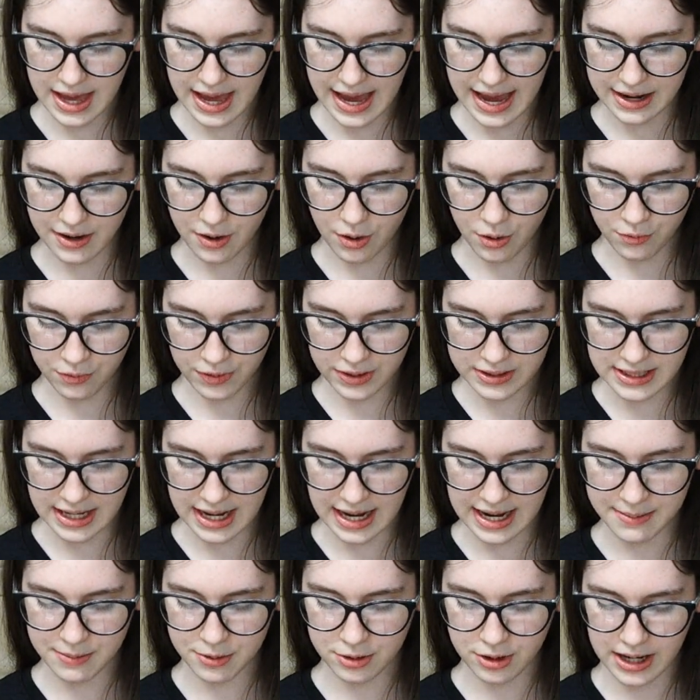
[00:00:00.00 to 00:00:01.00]
and over
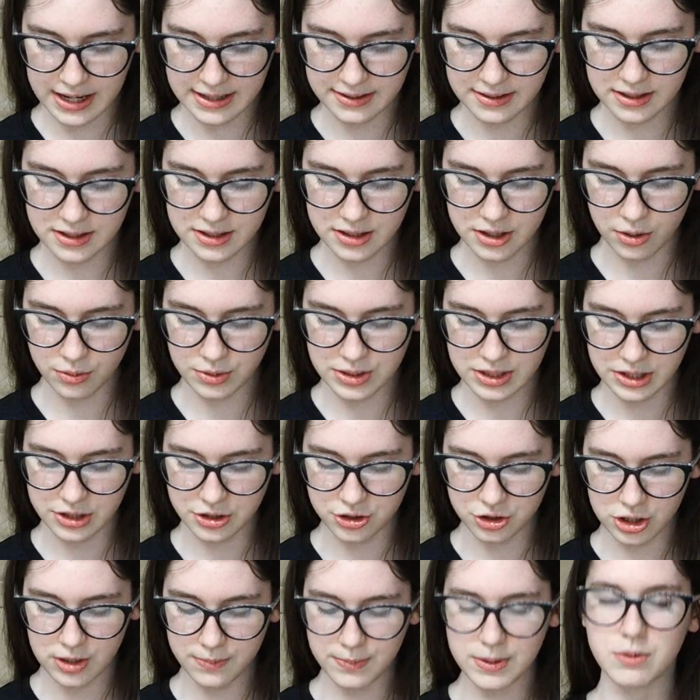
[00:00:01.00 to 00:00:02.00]
time, crisis notes
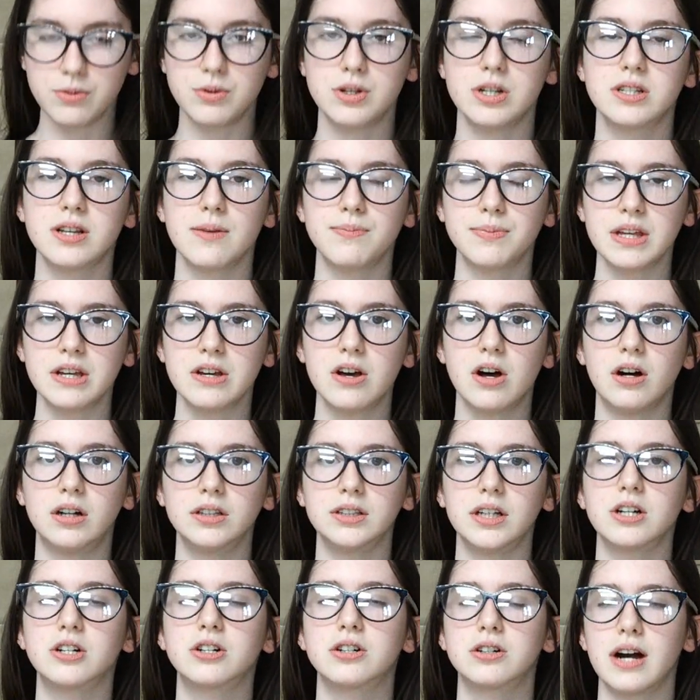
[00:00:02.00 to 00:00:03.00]
contribute to something
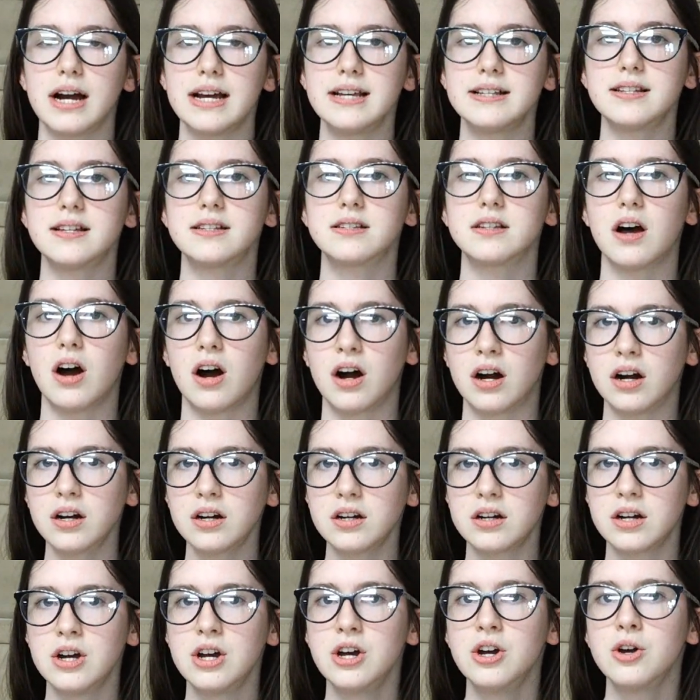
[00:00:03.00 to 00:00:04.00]
called a crisis arc,